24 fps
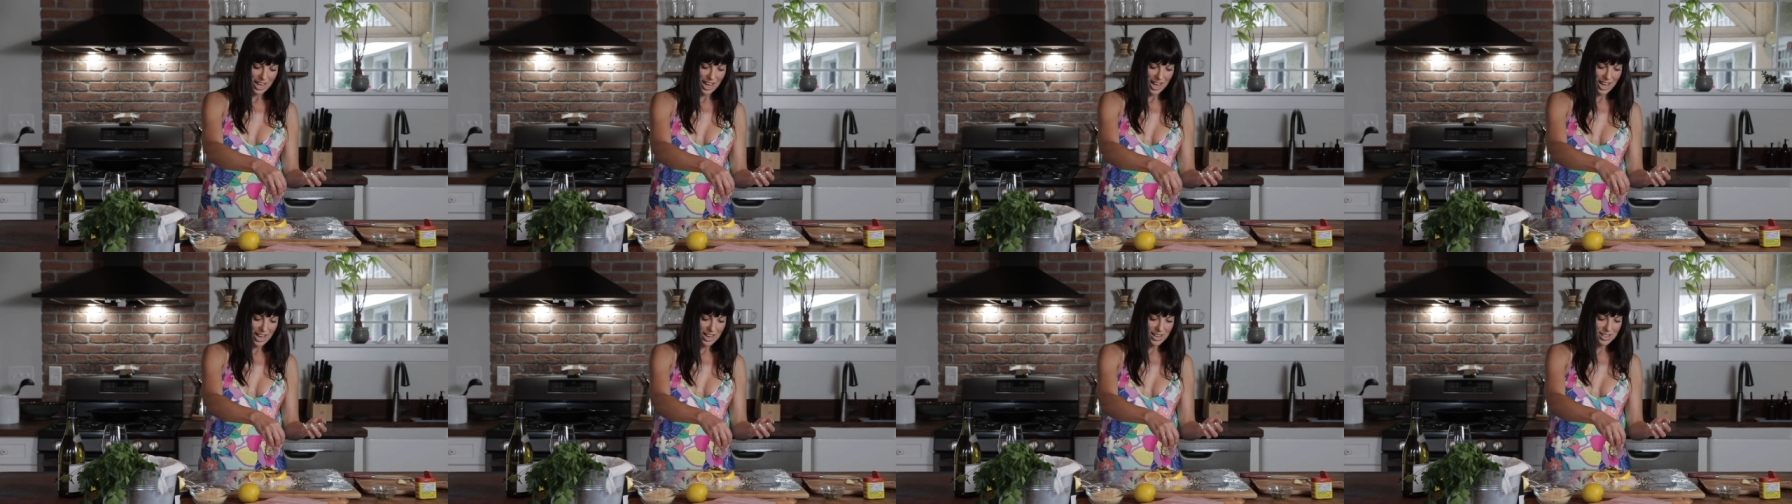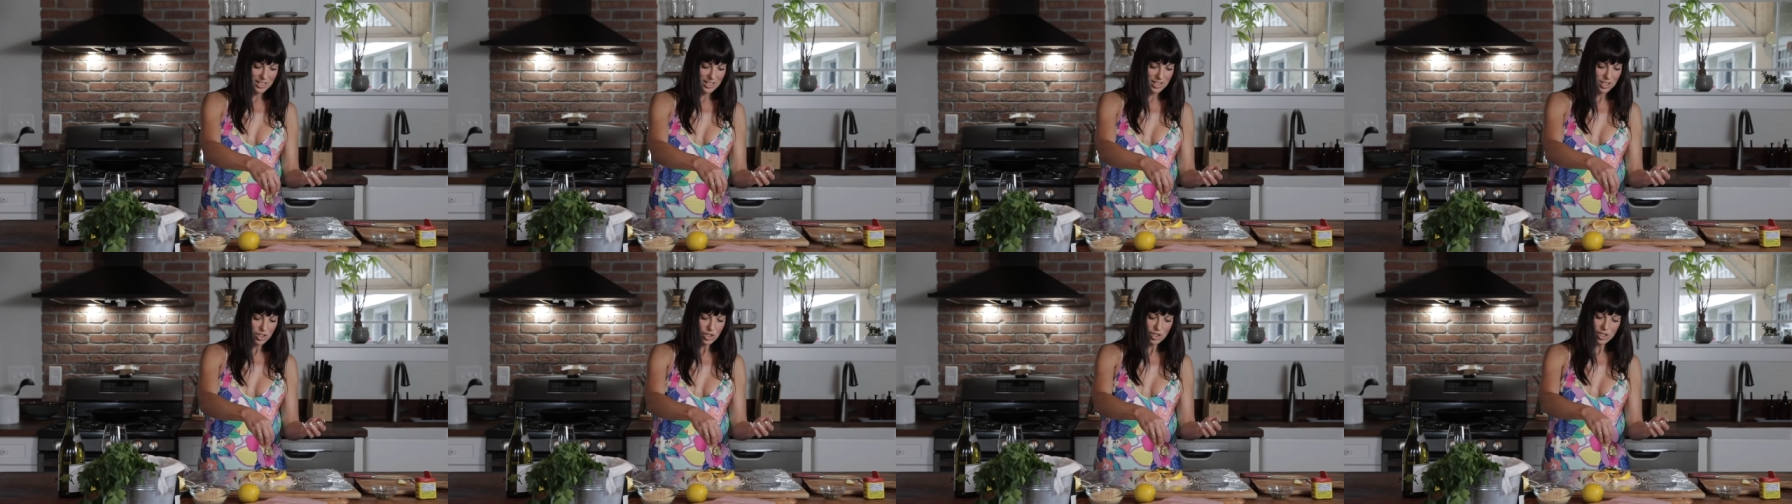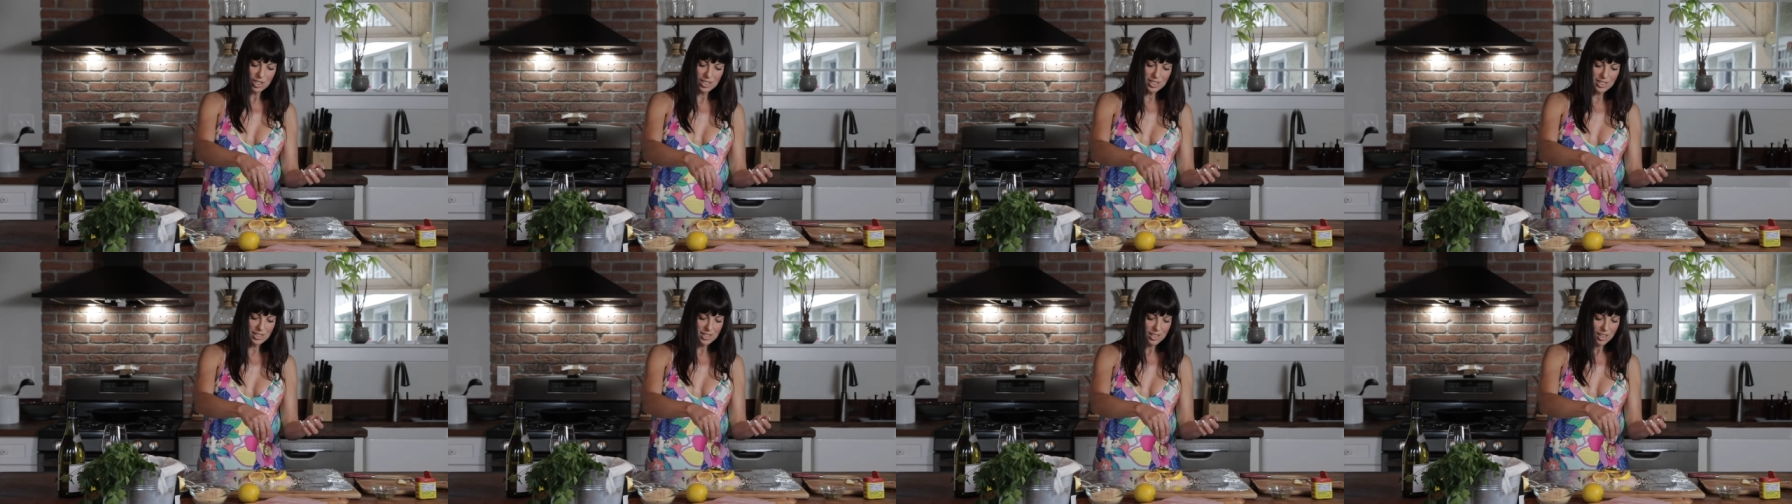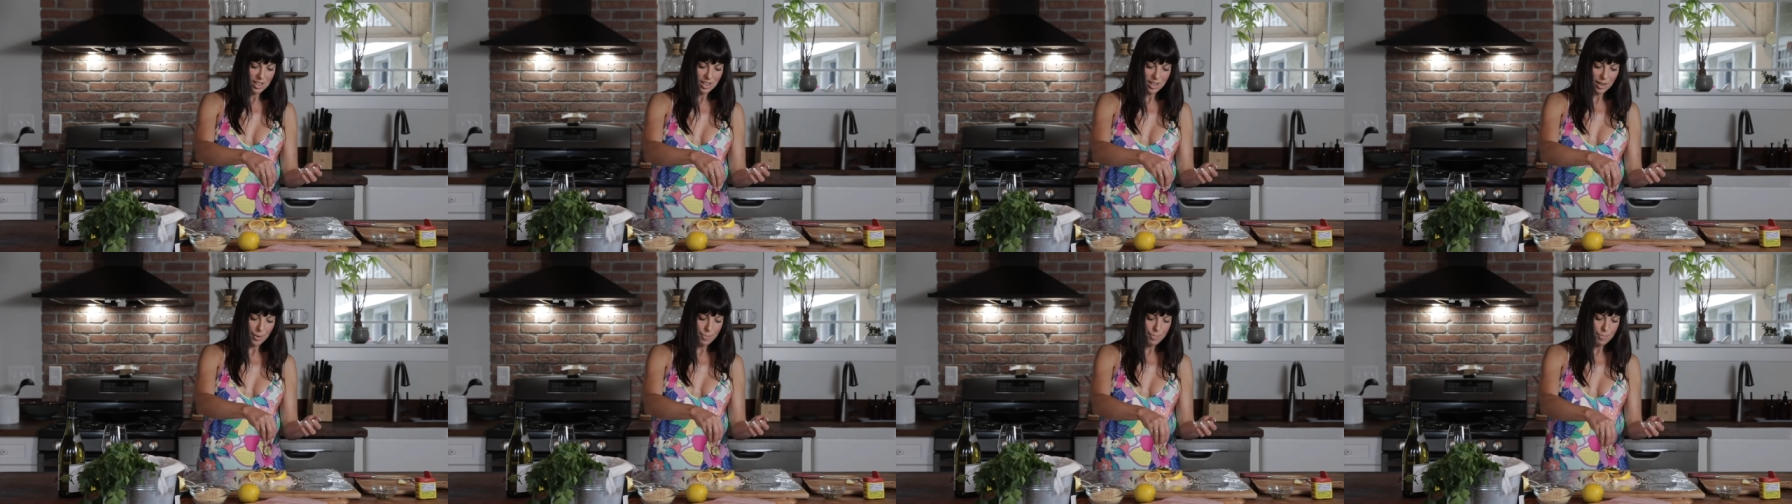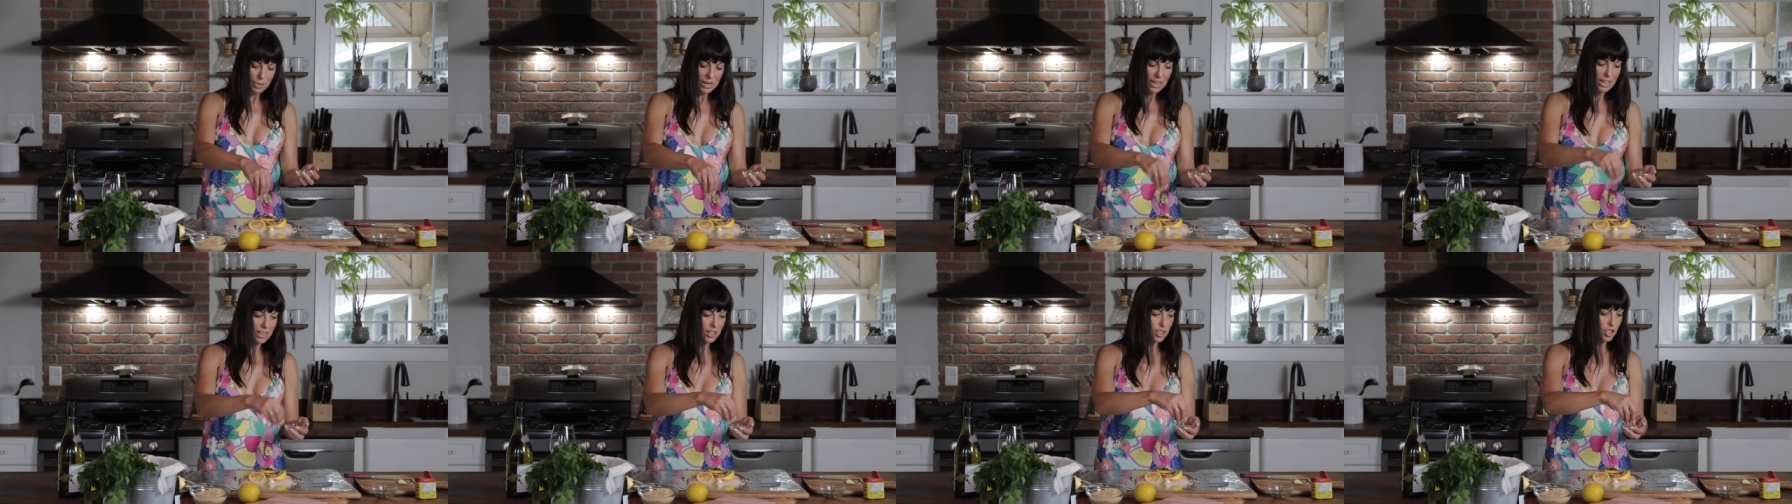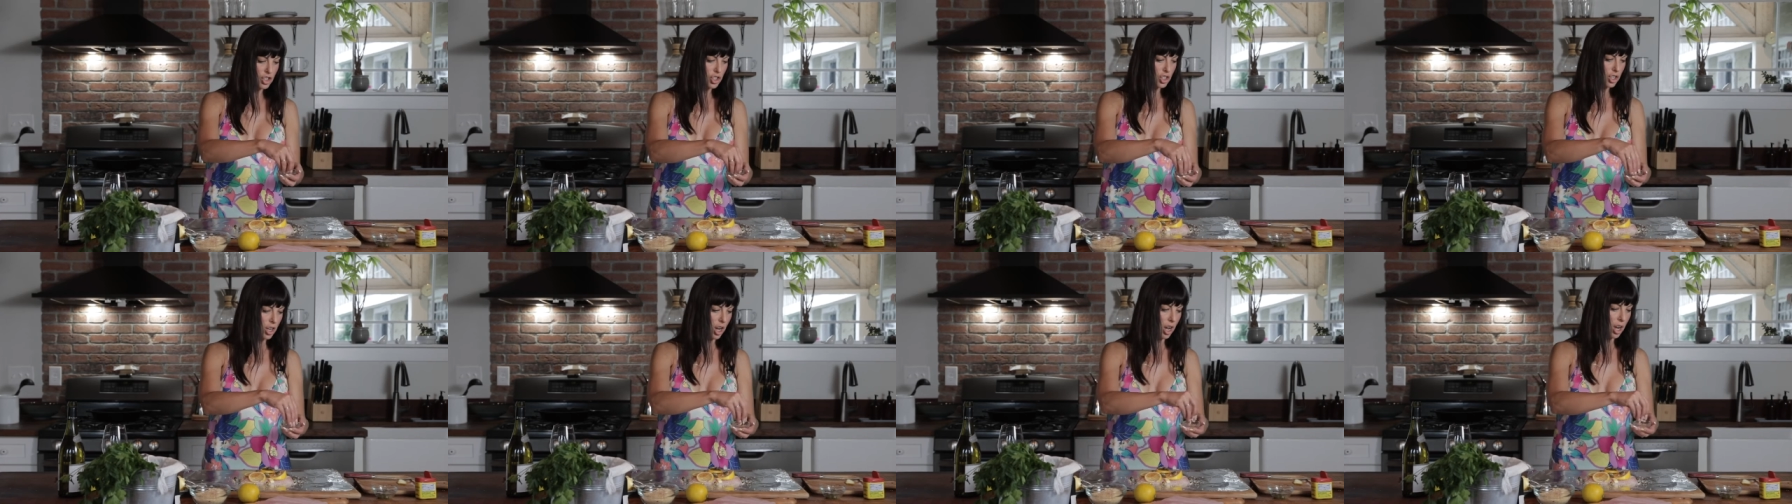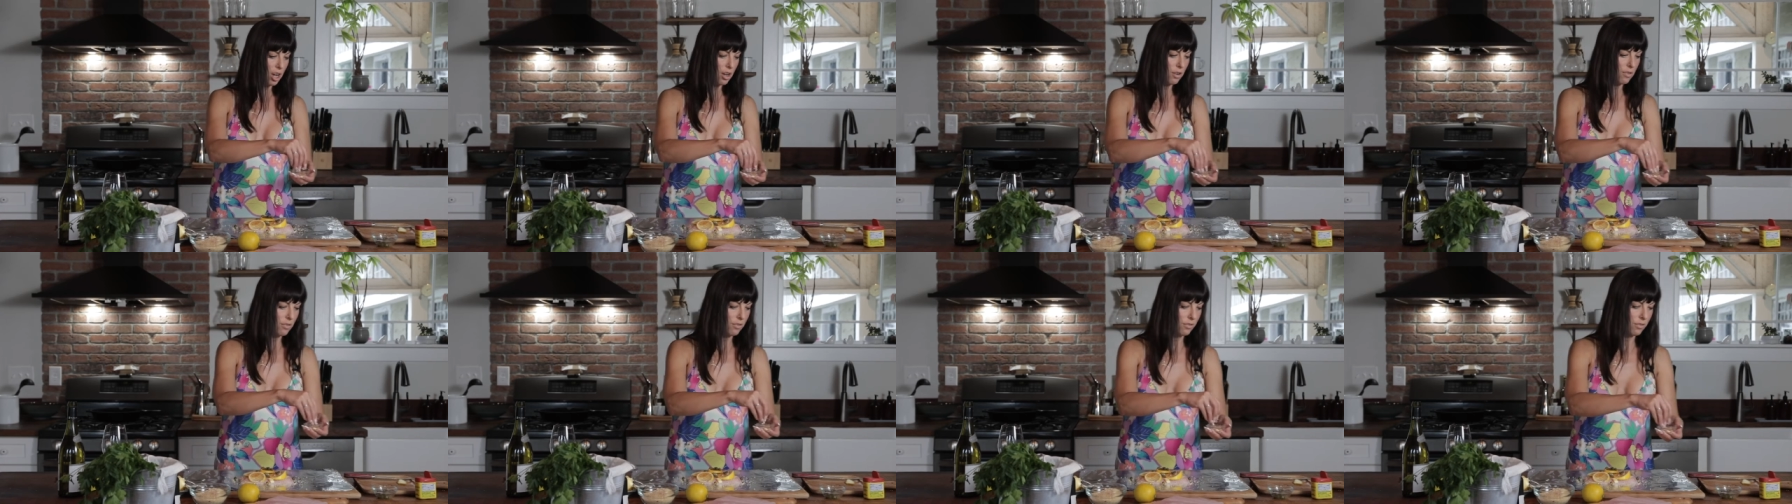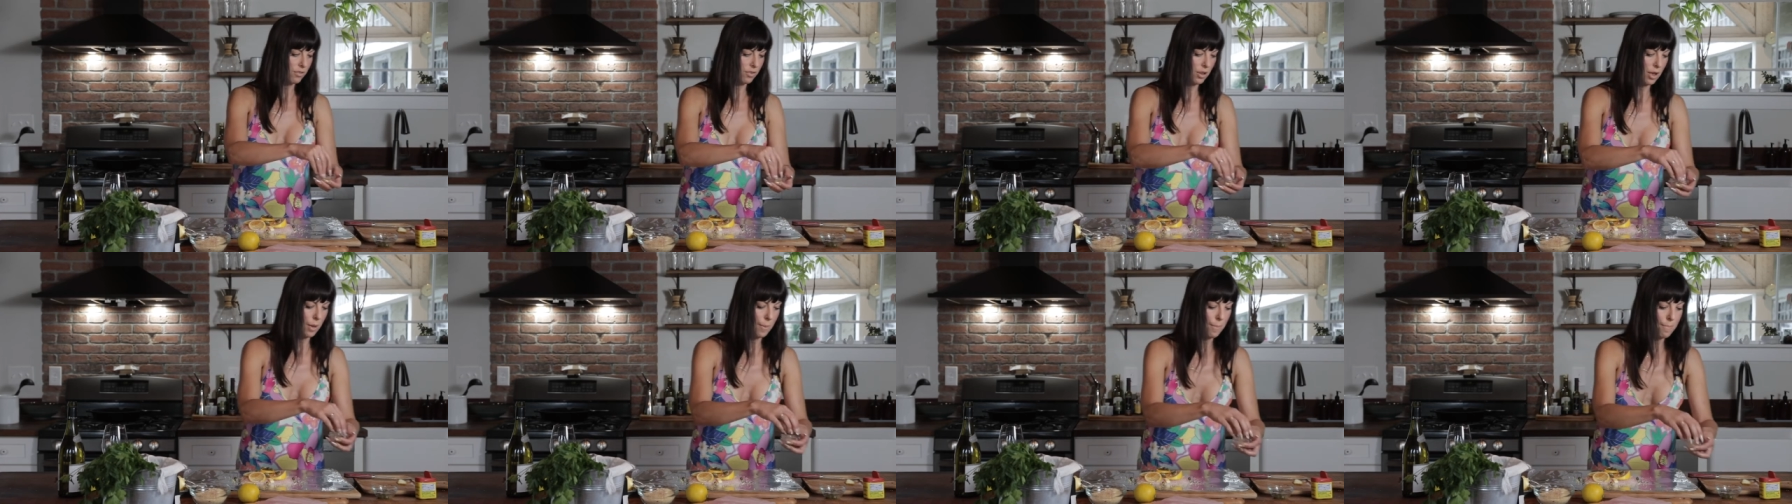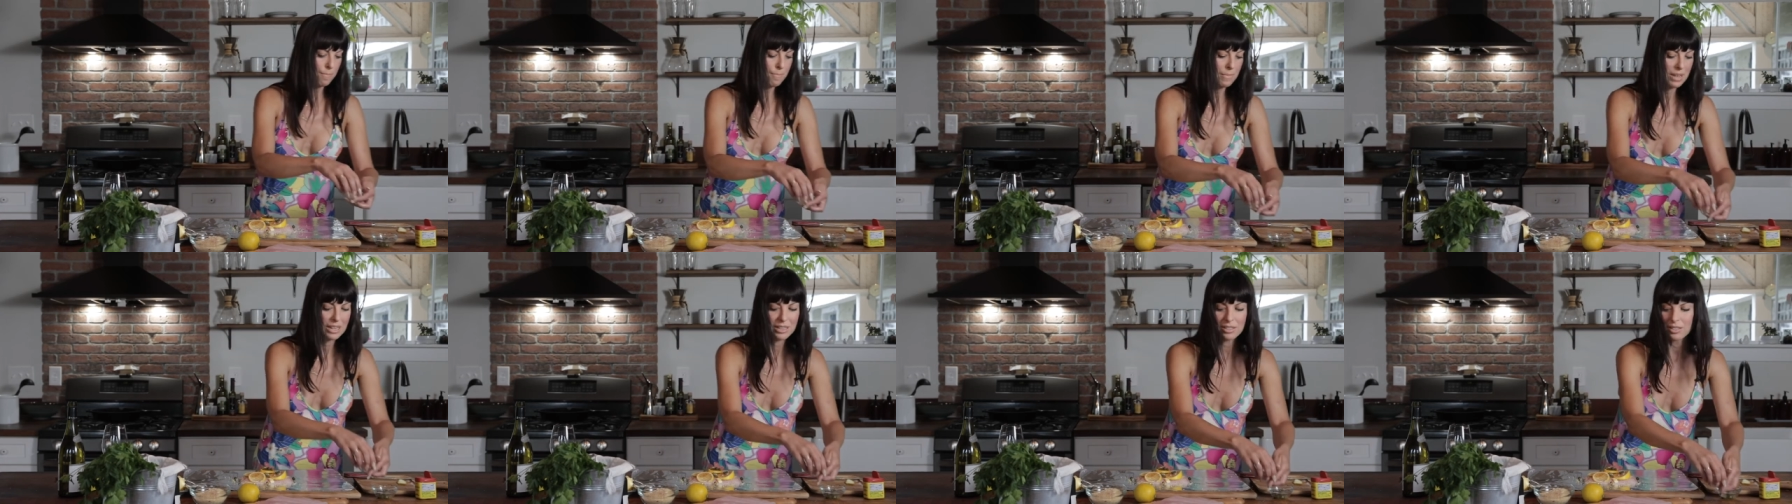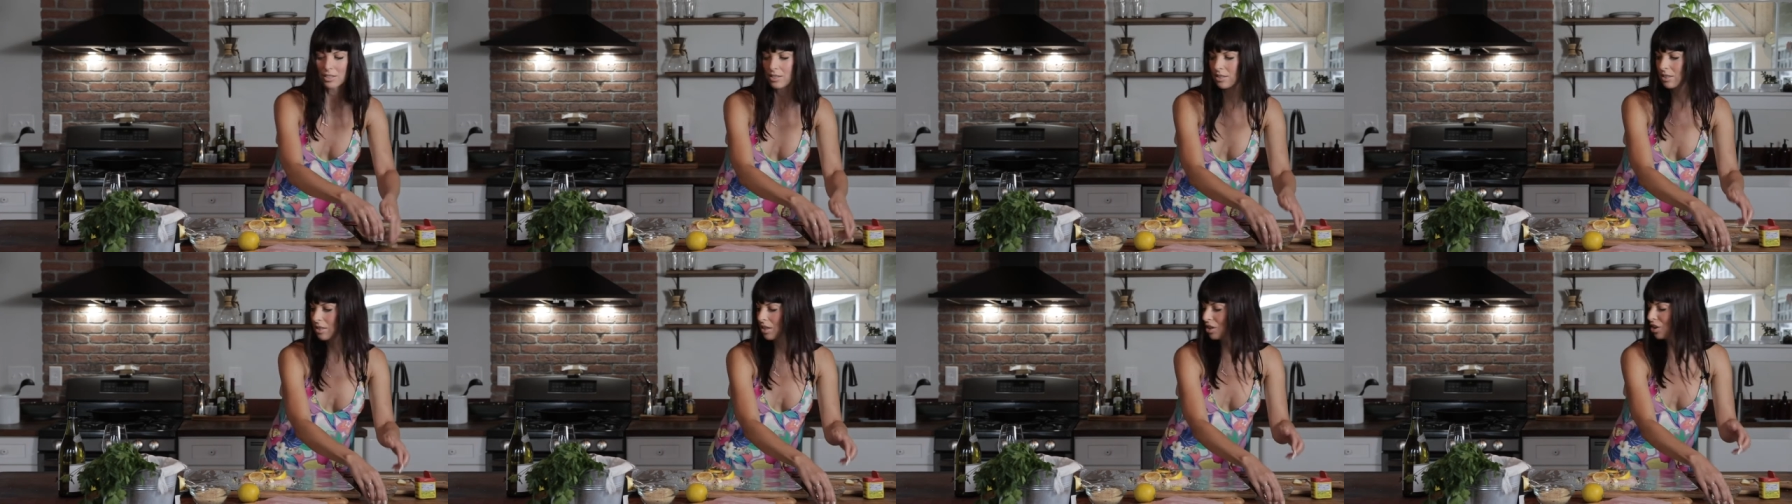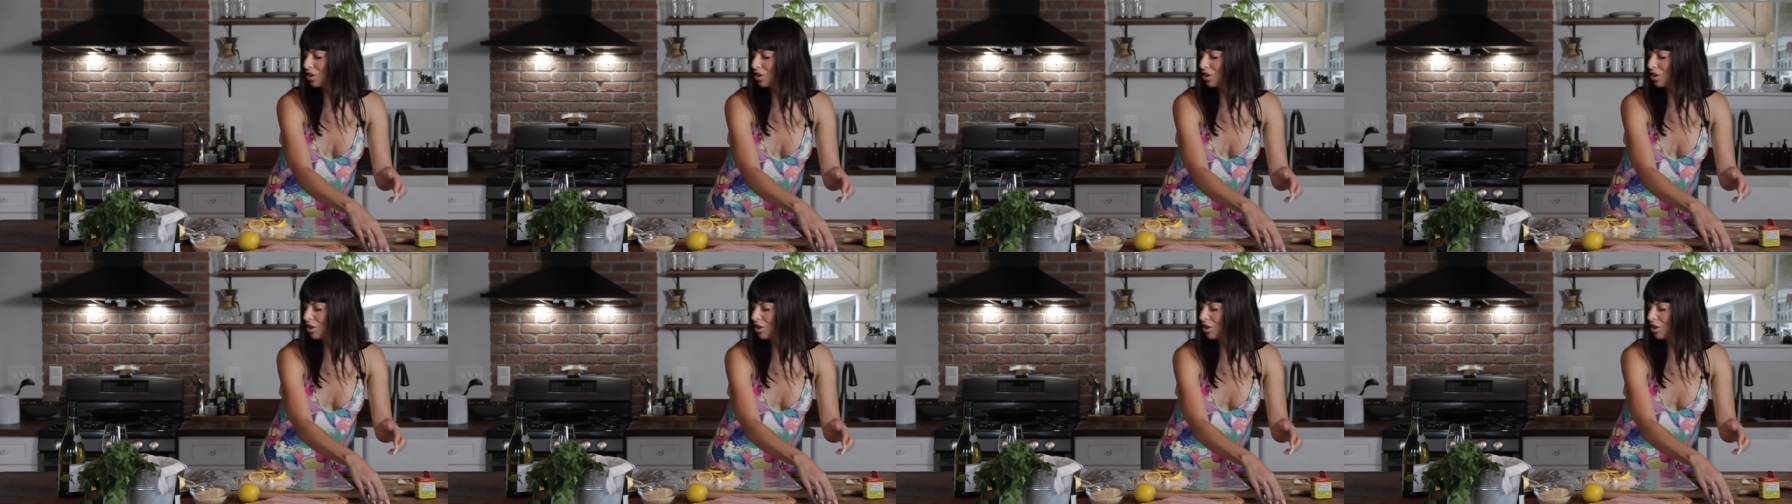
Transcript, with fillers: And just a pinch of minced